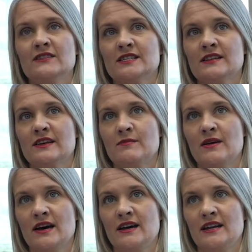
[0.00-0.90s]
it to them
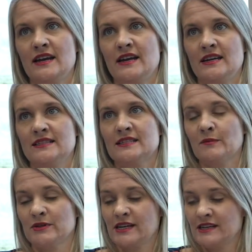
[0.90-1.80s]
at a
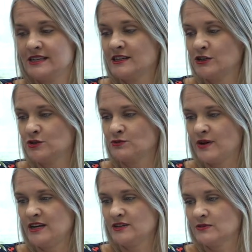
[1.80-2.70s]
simultaneous issue
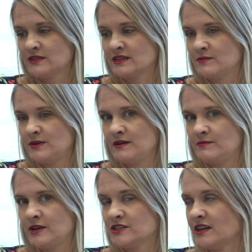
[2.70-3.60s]
rate, so it's going to be
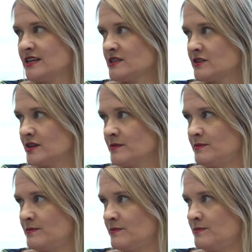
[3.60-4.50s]
much less. They're going to
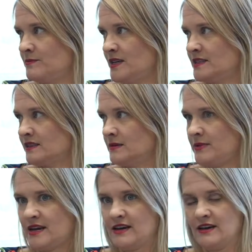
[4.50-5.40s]
basically
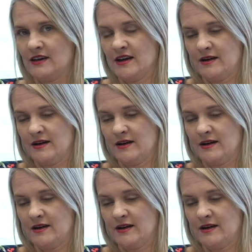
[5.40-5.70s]
pay